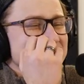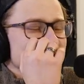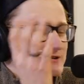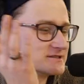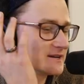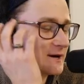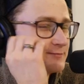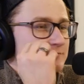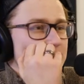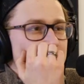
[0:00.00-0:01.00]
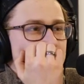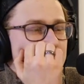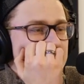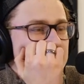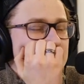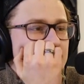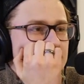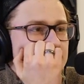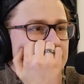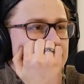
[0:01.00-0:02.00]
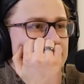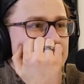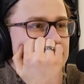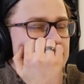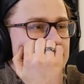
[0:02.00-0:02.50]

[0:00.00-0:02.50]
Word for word: no, uh, not. no, not at all. But